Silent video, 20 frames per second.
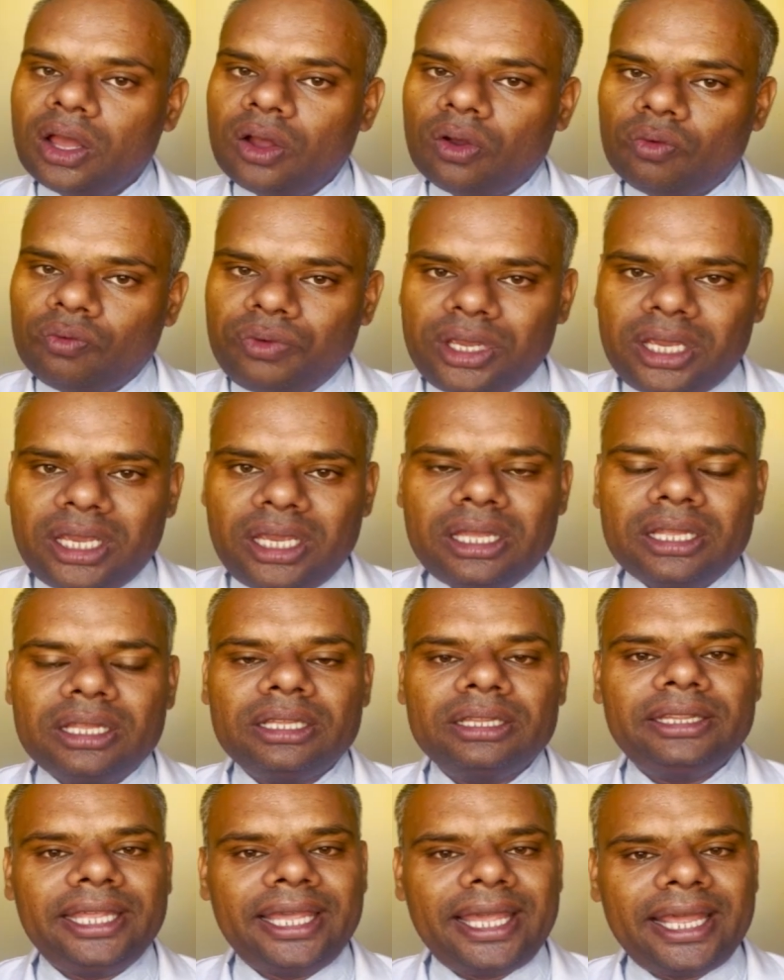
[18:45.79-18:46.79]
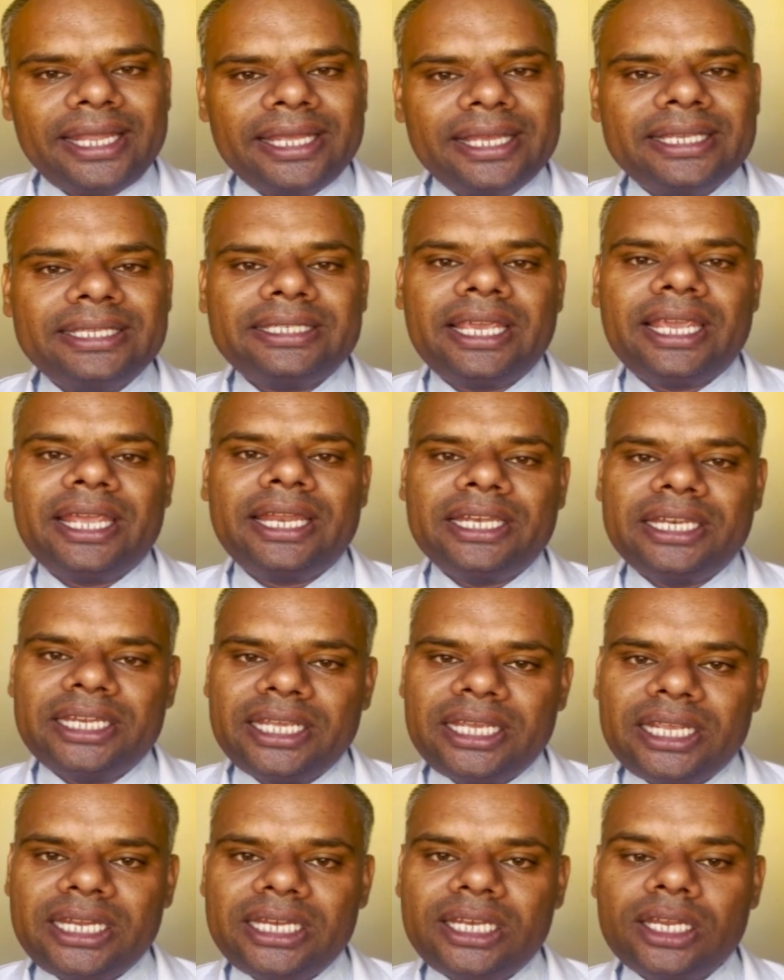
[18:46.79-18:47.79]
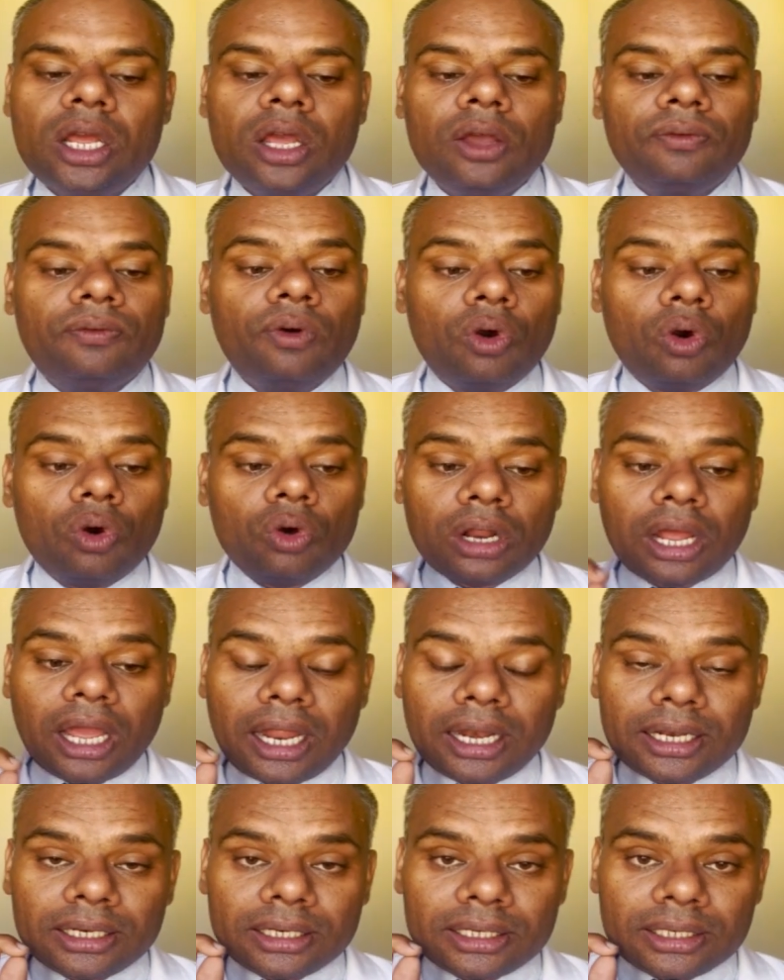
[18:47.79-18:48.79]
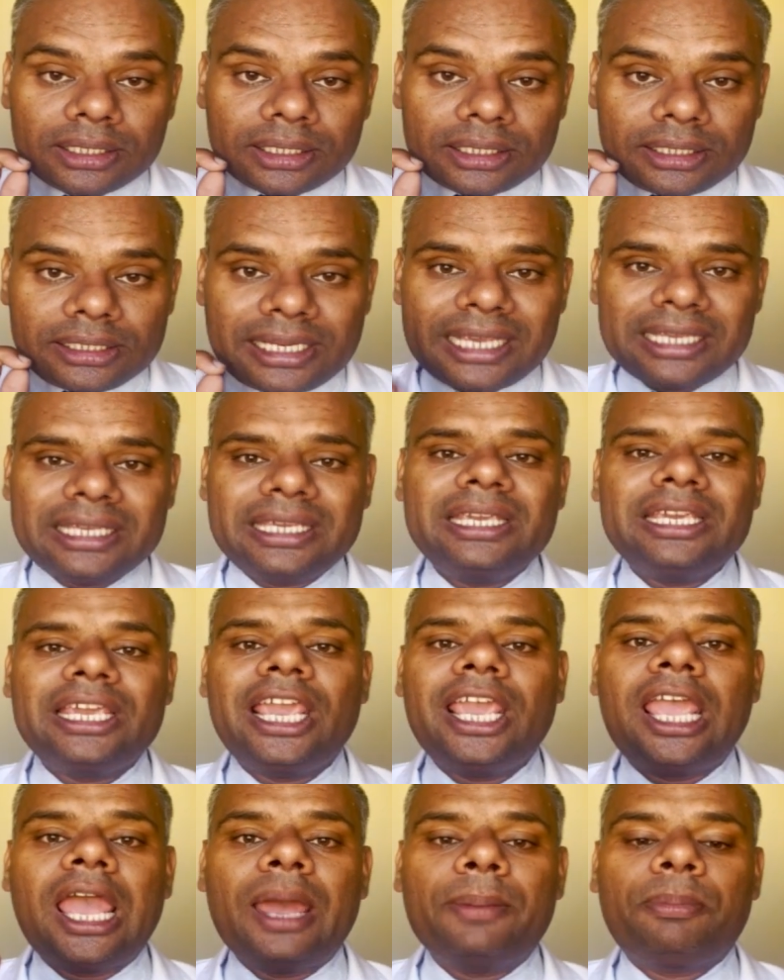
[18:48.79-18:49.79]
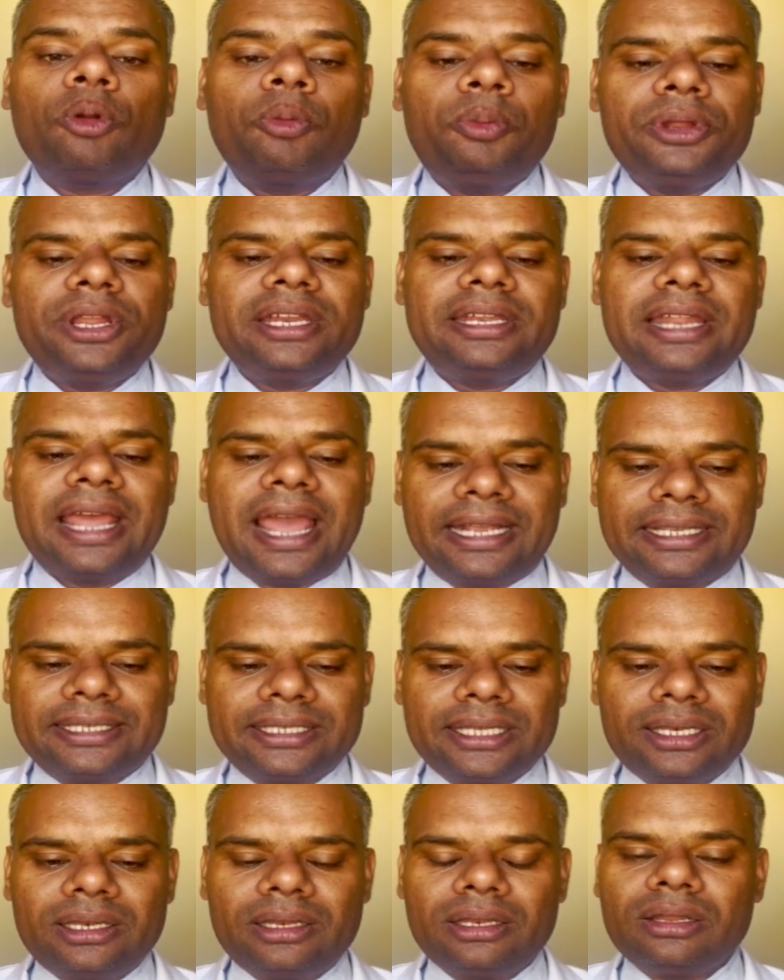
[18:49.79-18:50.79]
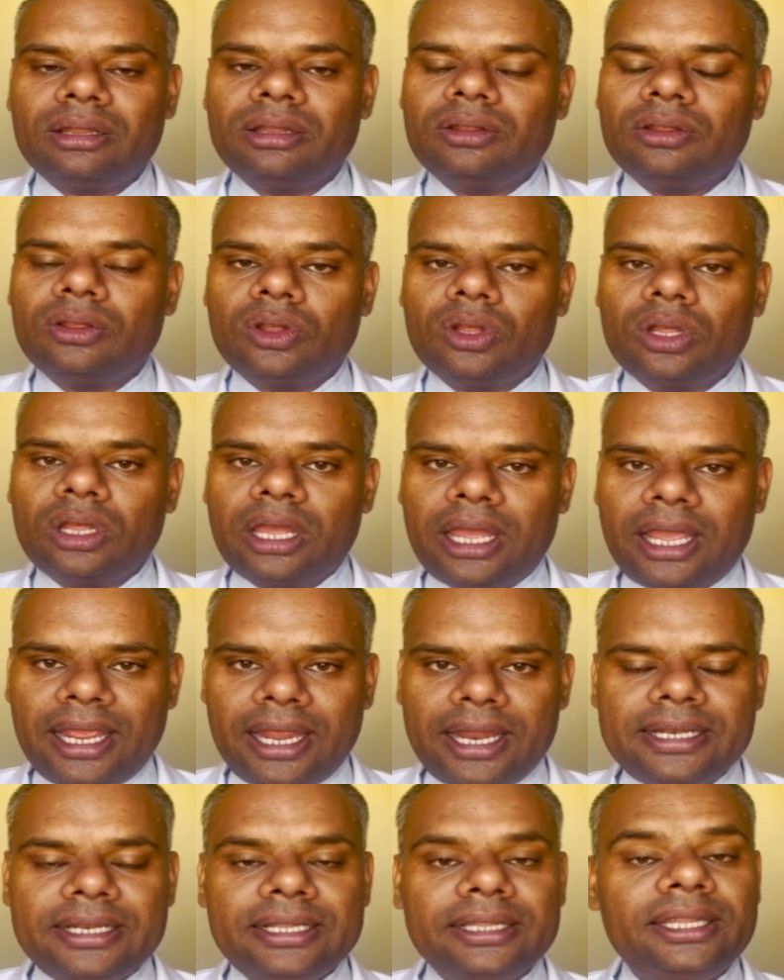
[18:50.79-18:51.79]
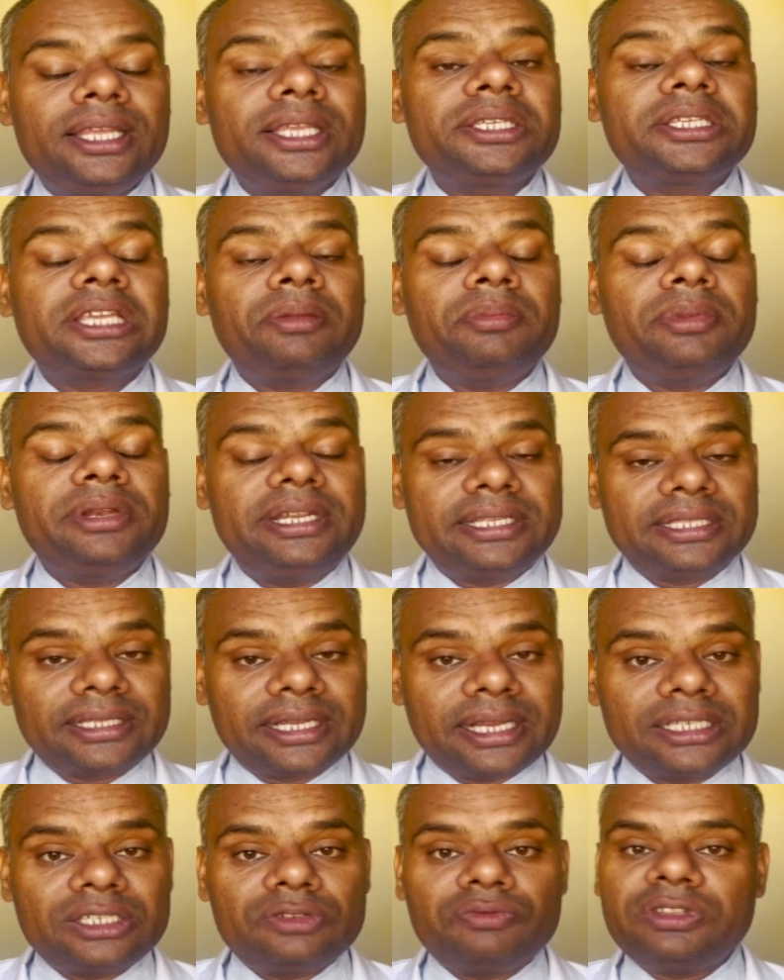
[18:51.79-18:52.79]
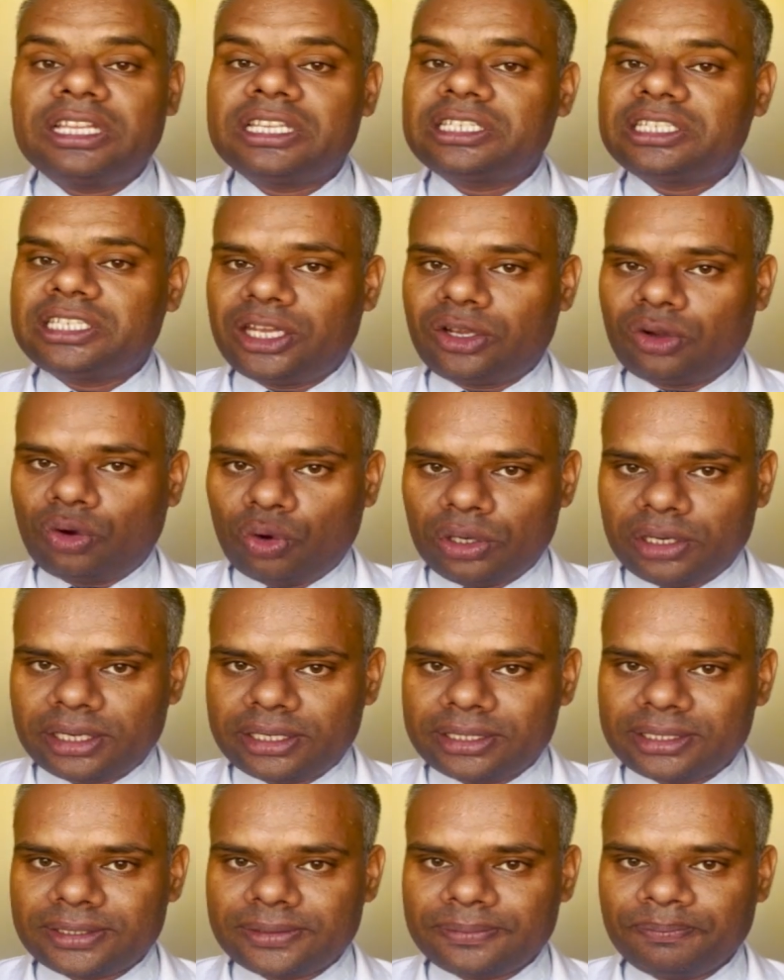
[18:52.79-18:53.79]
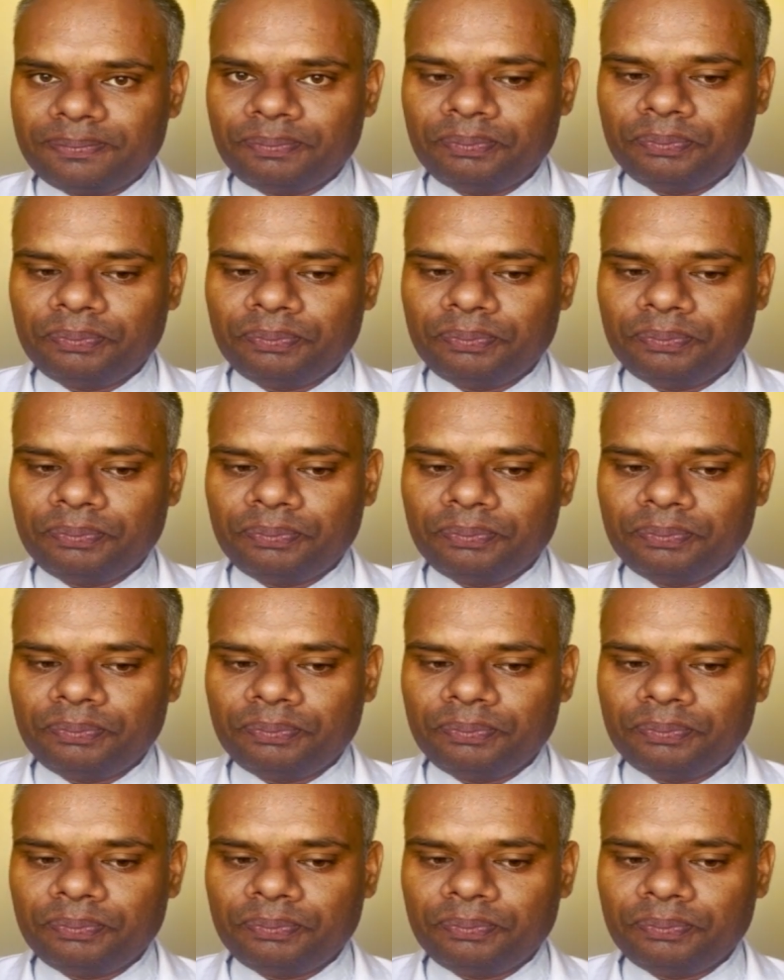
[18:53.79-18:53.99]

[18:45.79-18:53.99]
There is a need for taking a appropriate action, and these can be discussed with the stakeholders.